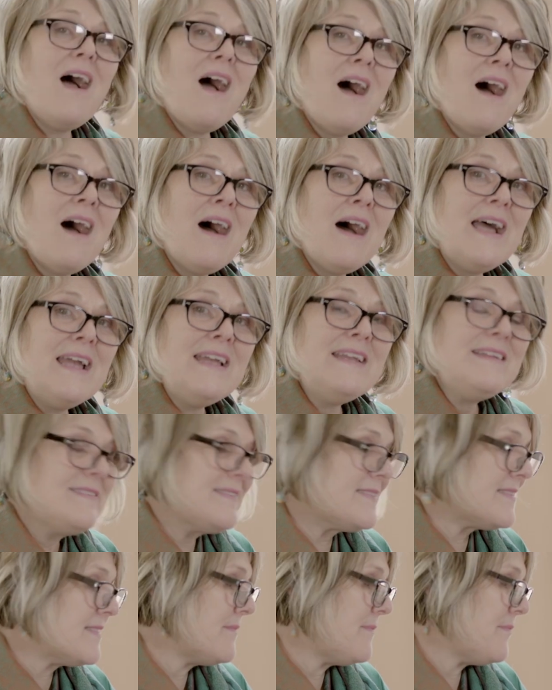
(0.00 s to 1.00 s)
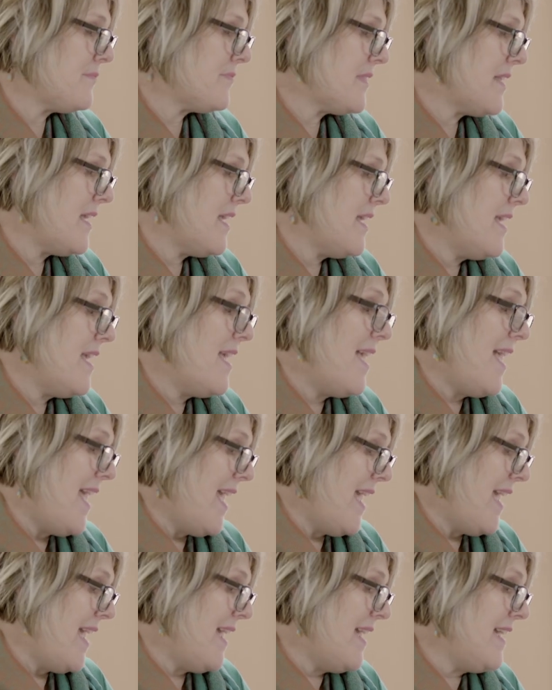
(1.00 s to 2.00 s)
Eyes,
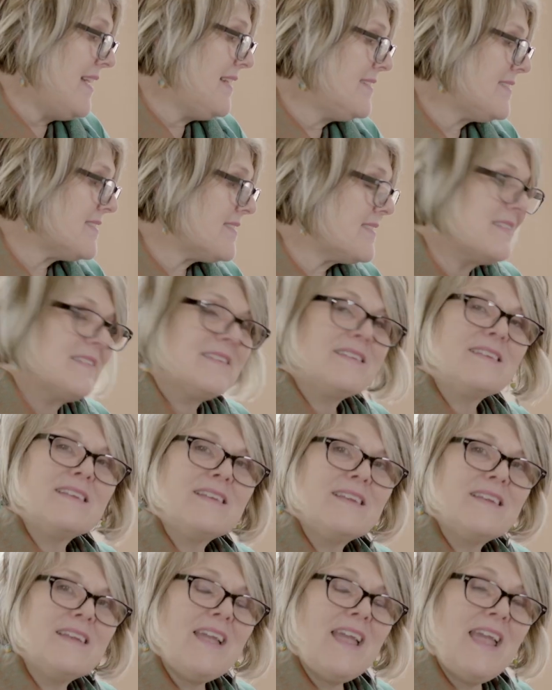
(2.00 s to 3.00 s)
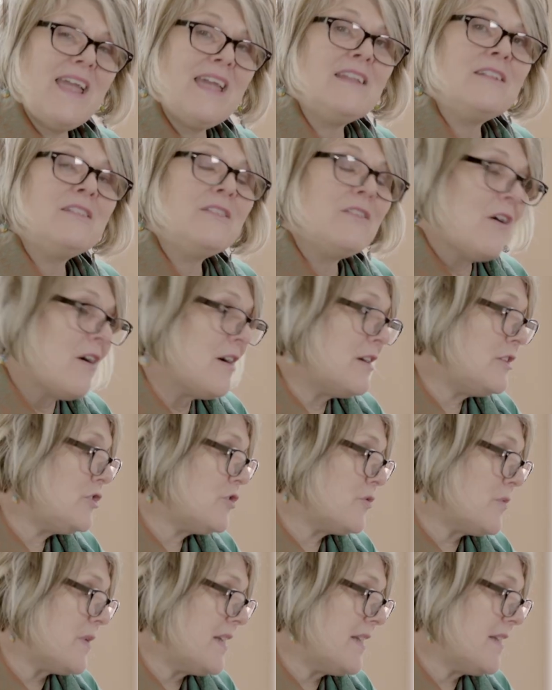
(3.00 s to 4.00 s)
eggs, and
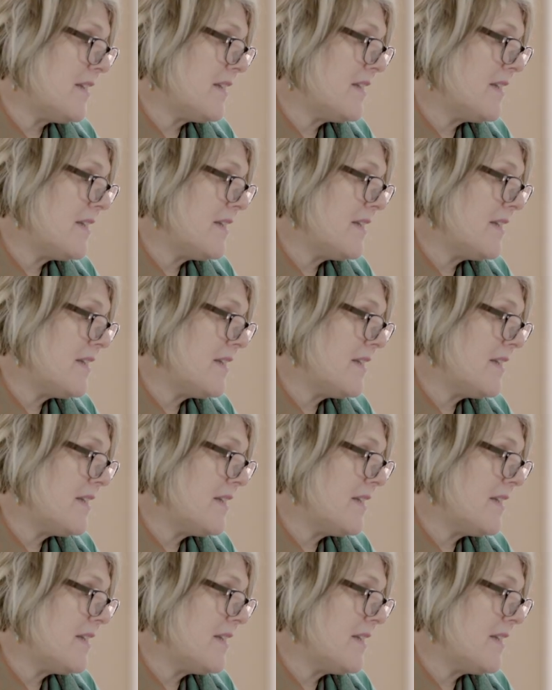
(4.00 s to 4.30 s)
laundry.